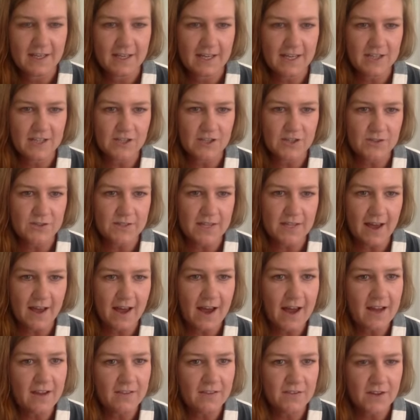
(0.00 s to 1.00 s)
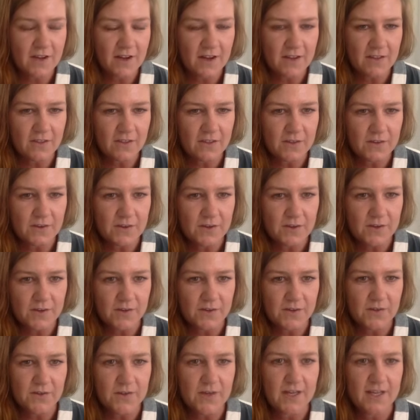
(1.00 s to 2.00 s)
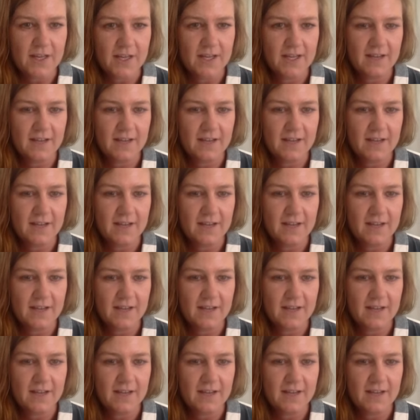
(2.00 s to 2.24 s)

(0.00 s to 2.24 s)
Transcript: issues that I've gone through.